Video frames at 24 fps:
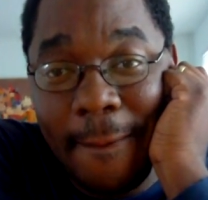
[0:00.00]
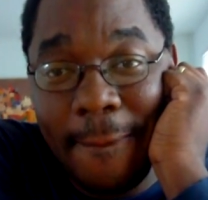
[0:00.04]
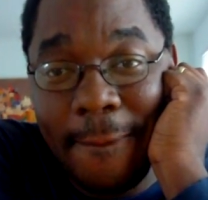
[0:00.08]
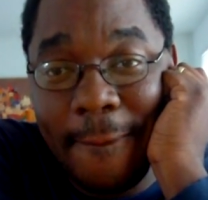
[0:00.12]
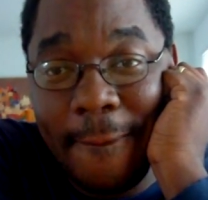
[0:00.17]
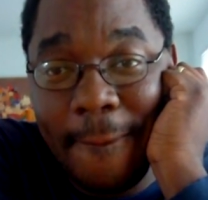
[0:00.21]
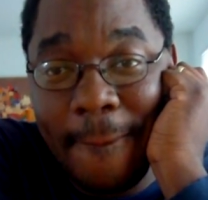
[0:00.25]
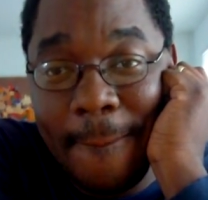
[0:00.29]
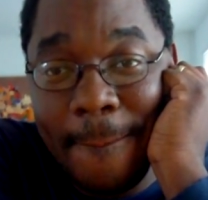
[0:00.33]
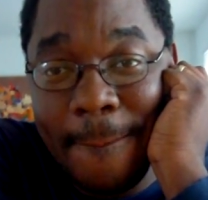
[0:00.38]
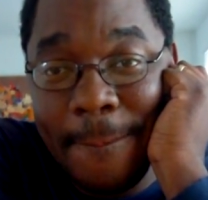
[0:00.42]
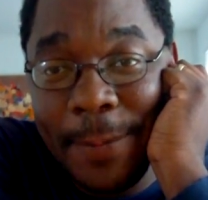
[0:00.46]

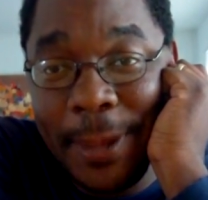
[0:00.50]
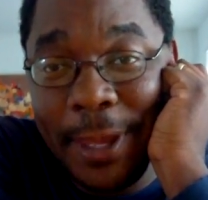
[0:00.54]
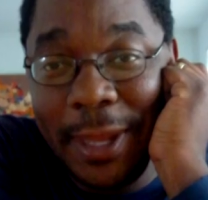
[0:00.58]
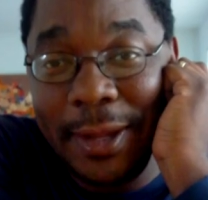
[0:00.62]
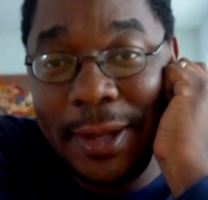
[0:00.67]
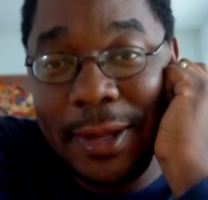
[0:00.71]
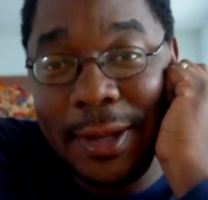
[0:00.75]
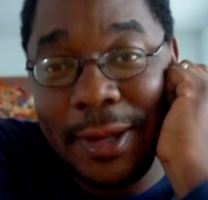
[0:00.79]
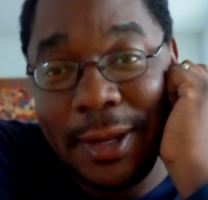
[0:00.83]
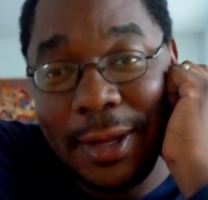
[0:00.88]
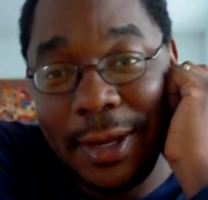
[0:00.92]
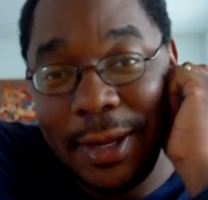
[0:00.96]
So,
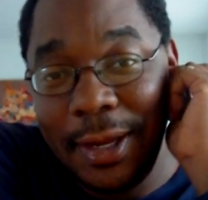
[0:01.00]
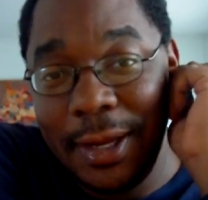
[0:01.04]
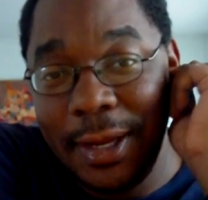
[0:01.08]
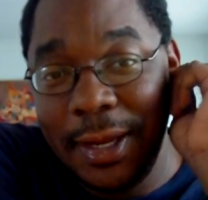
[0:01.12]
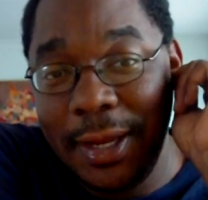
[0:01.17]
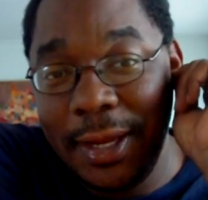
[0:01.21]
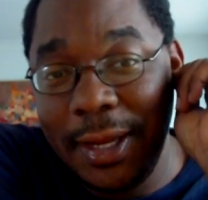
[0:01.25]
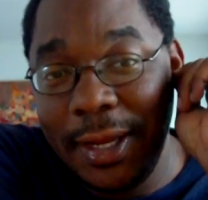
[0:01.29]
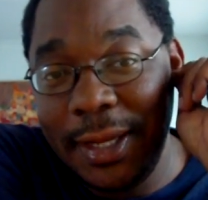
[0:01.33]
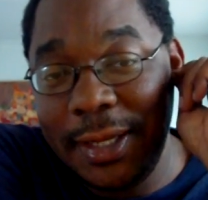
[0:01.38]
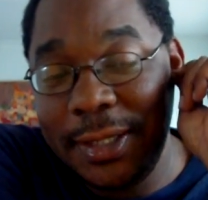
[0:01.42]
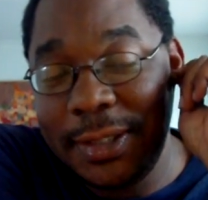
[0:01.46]

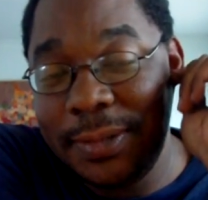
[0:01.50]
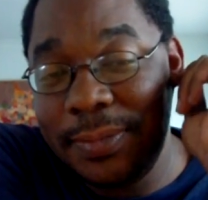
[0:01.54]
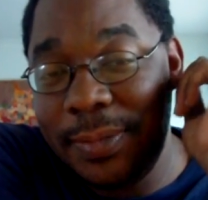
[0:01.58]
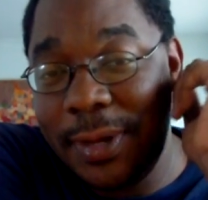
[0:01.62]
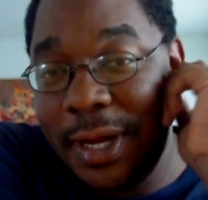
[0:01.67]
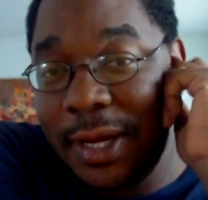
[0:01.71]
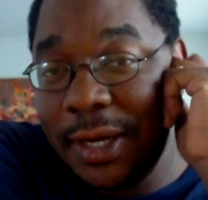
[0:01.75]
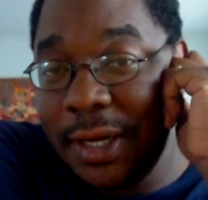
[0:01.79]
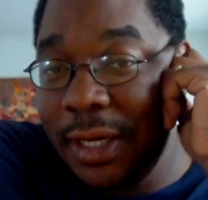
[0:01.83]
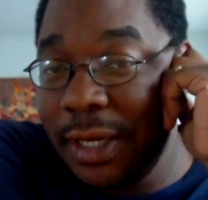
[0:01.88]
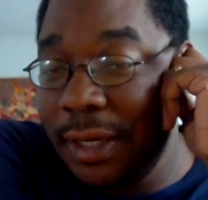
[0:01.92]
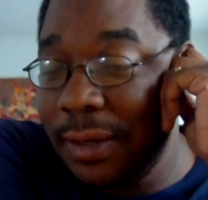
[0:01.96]
it's
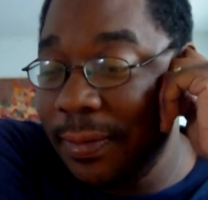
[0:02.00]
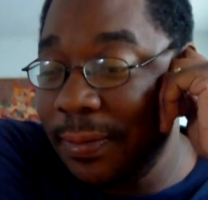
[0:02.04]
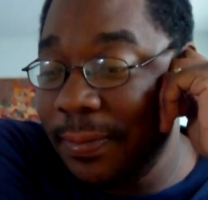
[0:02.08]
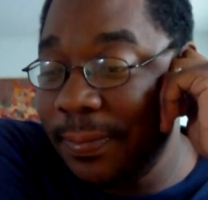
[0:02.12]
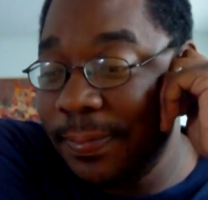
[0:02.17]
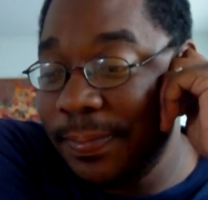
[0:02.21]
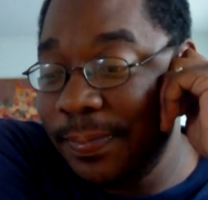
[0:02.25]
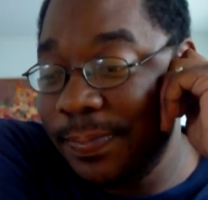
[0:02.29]
about it.